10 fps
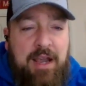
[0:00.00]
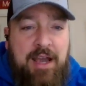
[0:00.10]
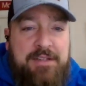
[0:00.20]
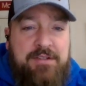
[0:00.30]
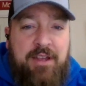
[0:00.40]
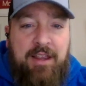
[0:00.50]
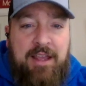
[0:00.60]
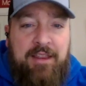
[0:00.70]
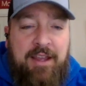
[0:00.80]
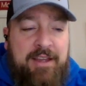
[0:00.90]
So
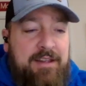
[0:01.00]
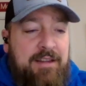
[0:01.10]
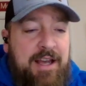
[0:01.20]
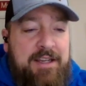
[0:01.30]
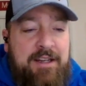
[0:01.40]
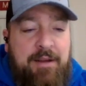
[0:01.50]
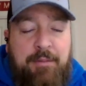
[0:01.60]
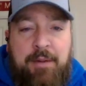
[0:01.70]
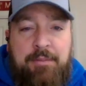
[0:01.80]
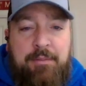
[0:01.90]
I like locking him
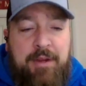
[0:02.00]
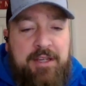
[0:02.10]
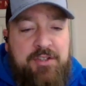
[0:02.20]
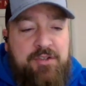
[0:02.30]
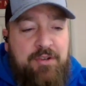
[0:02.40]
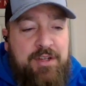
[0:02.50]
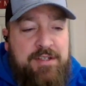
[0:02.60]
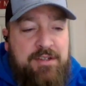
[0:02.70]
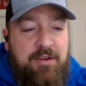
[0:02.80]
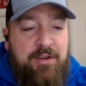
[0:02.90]
up and making sure
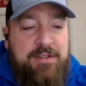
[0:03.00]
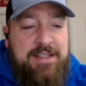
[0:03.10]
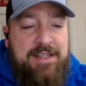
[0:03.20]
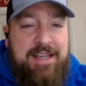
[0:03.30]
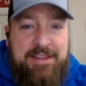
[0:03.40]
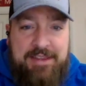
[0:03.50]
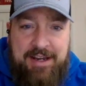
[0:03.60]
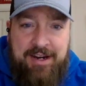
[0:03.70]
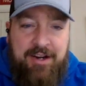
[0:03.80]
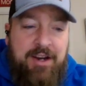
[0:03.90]
he's going to get
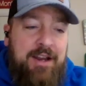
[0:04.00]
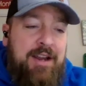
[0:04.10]
there.